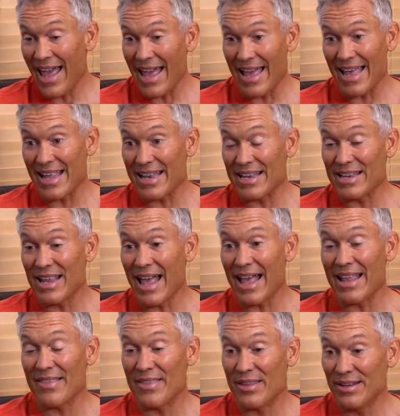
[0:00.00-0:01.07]
And
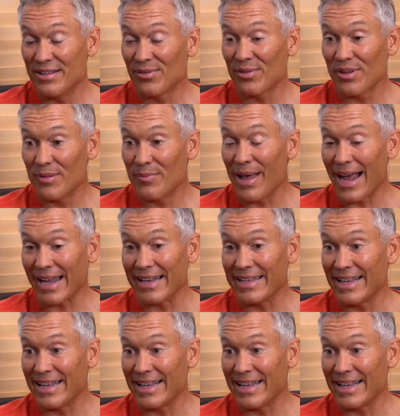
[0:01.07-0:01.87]
and these were the back in